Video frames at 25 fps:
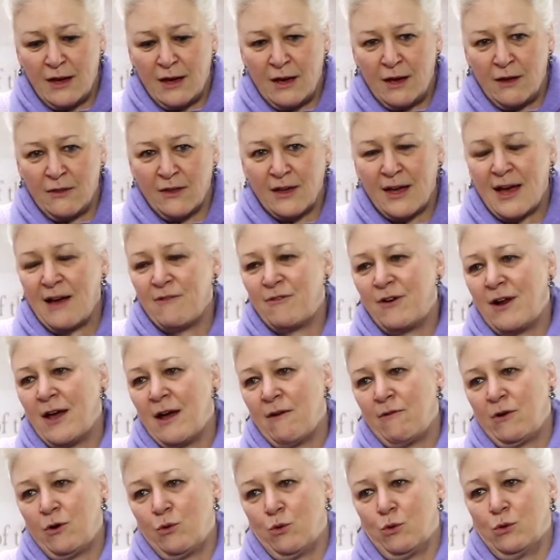uh, the
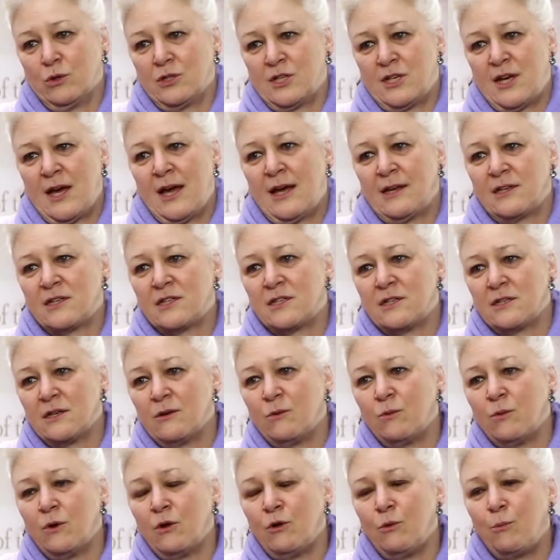Cavaleri Quartet
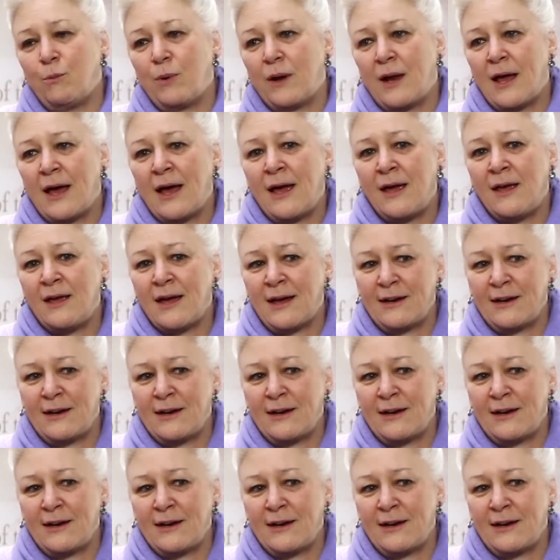will play